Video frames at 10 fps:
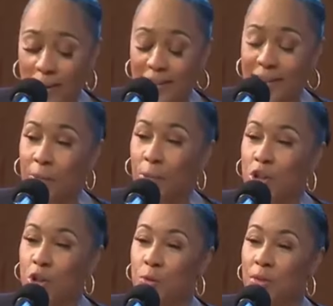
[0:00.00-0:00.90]
We see
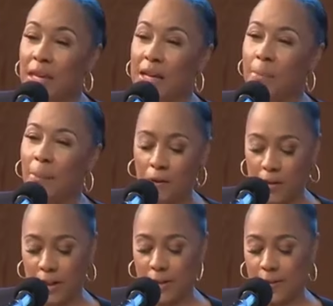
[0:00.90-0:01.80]
what you think
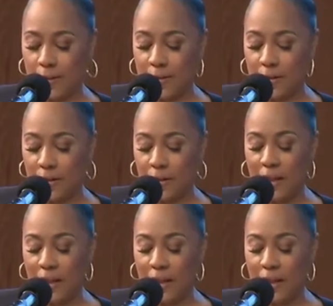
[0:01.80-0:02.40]
about us,